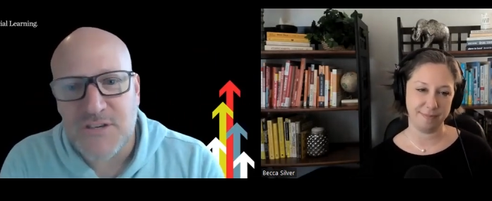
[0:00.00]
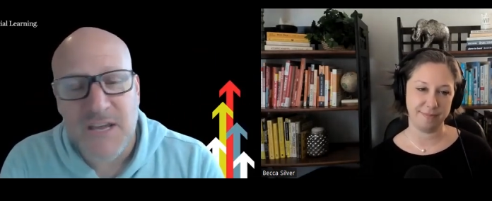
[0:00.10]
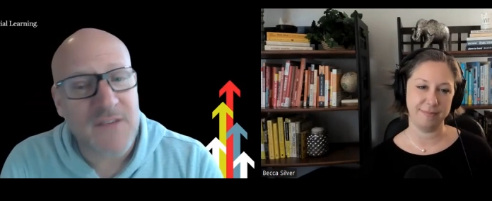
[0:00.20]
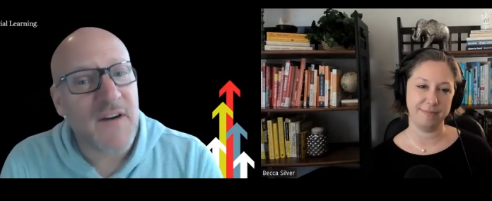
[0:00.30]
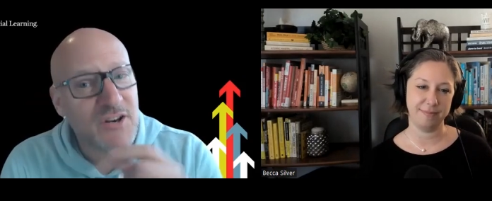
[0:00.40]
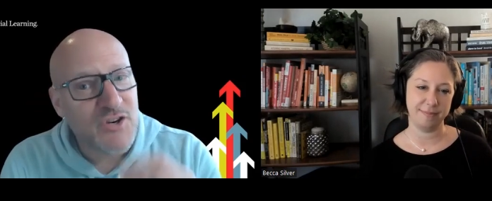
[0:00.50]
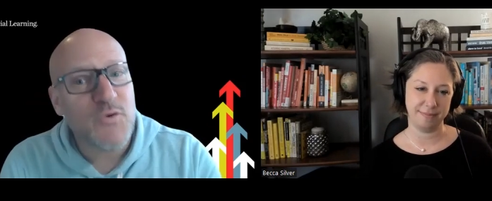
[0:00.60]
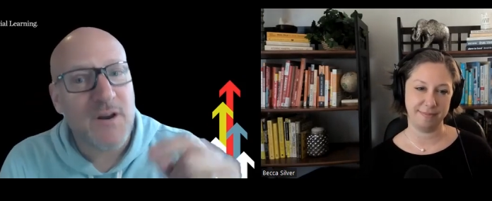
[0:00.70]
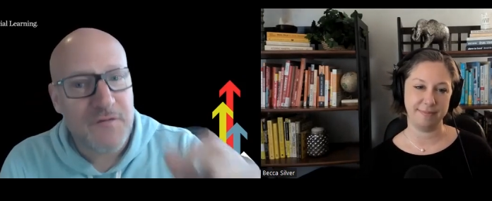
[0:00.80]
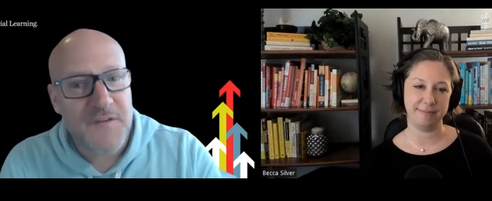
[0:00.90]
Speaker 1: And if I do
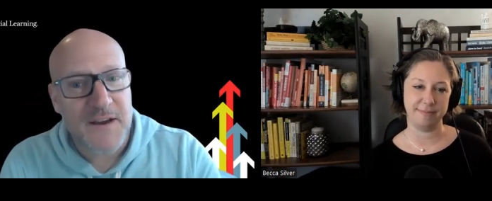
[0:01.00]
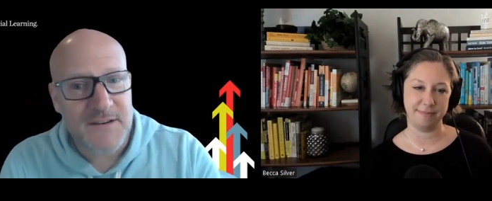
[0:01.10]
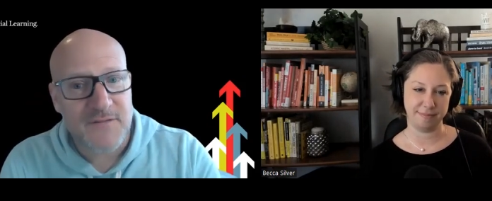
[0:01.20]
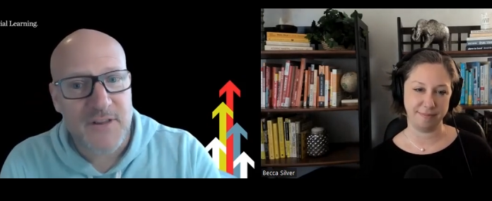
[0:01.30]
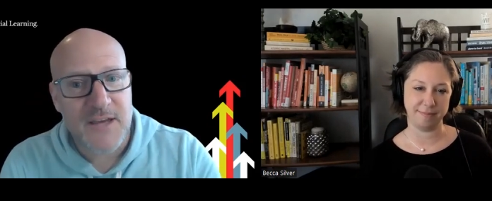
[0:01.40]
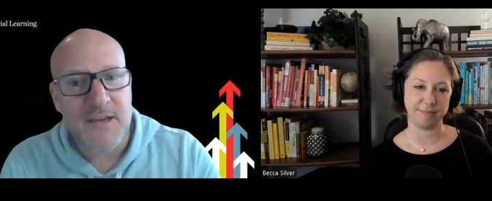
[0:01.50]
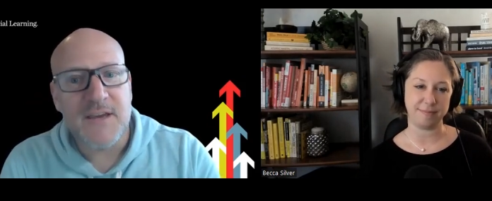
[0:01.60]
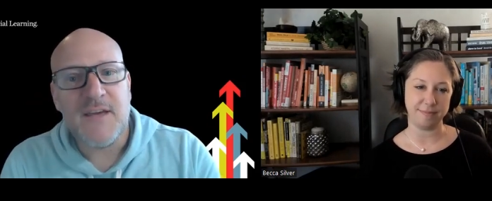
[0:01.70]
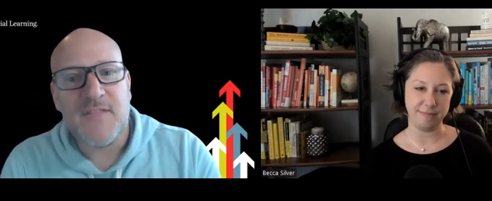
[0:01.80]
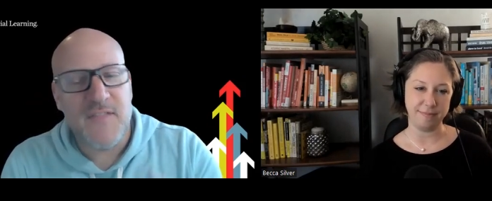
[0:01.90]
it effectively,
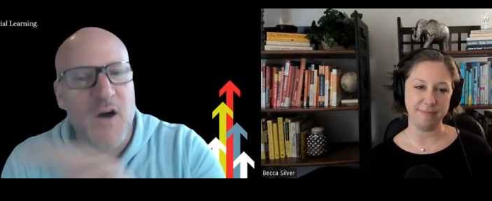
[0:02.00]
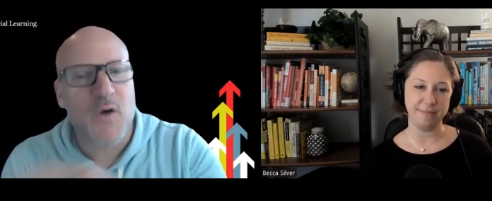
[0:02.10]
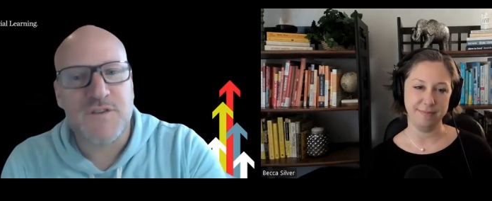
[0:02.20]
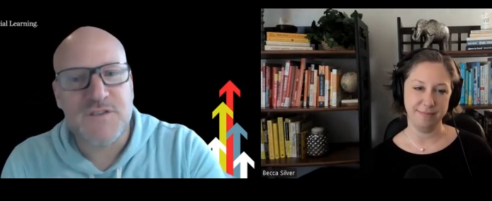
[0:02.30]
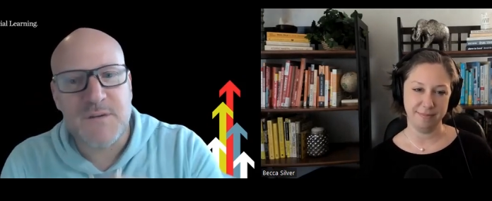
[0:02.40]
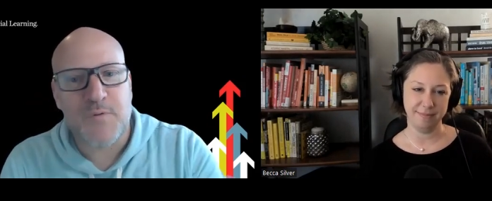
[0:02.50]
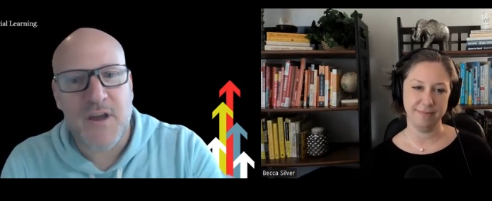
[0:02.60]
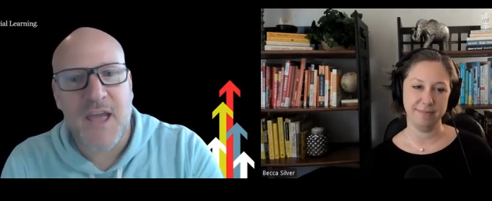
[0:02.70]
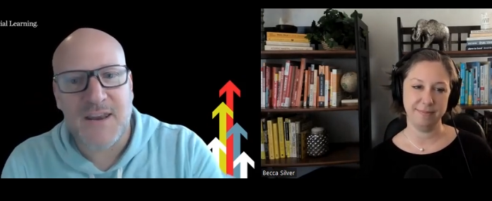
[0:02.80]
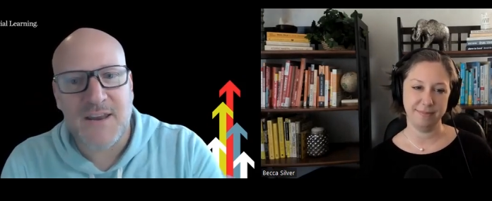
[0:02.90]
then they'll
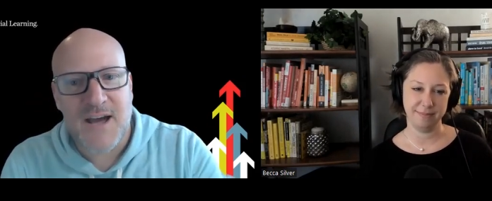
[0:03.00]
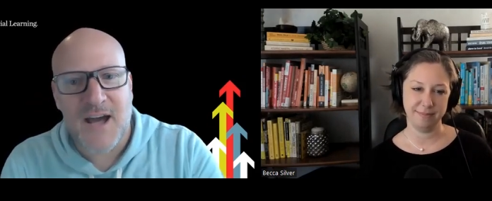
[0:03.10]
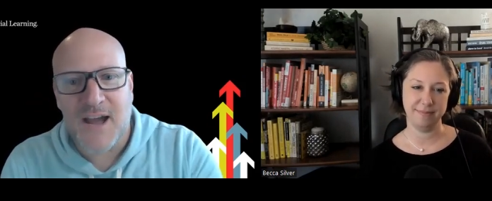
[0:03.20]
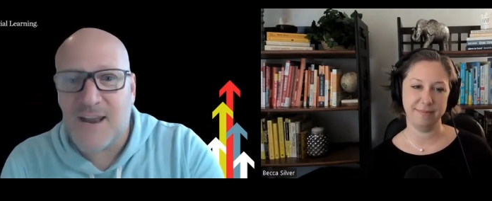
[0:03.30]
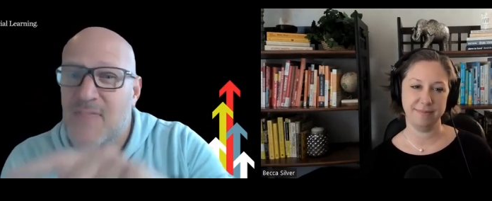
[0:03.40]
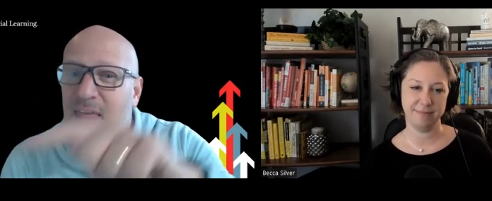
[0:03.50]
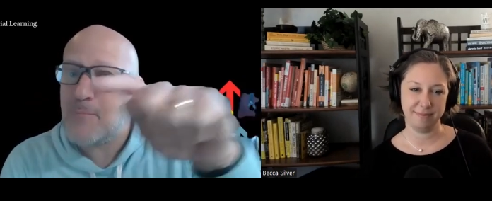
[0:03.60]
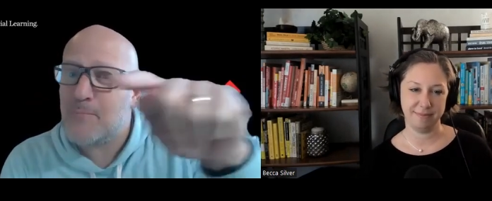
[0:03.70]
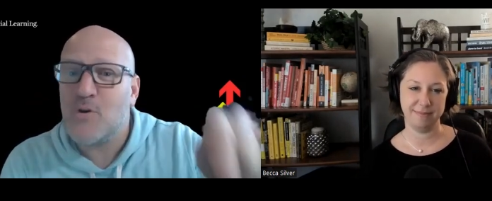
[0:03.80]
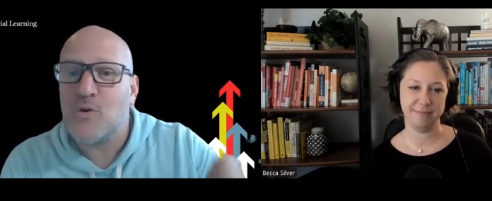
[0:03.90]
reciprocate in kind and that
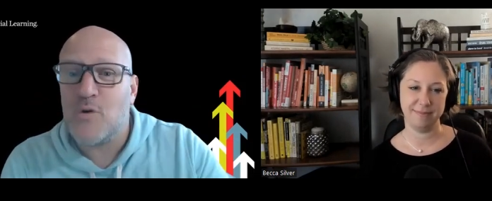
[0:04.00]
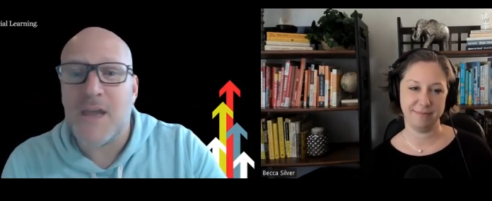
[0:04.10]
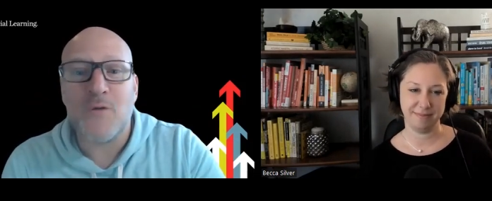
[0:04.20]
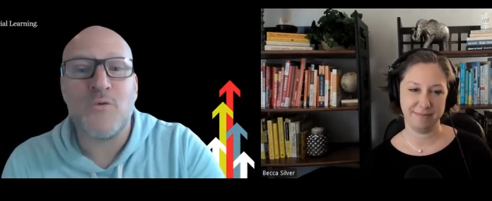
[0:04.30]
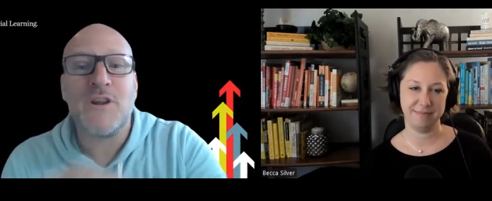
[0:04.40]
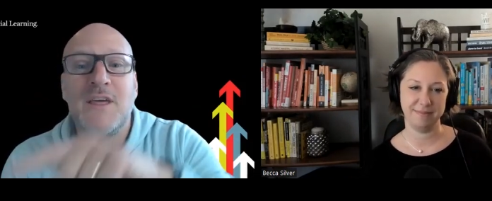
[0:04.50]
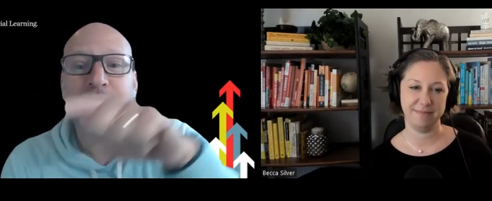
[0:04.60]
pool will get really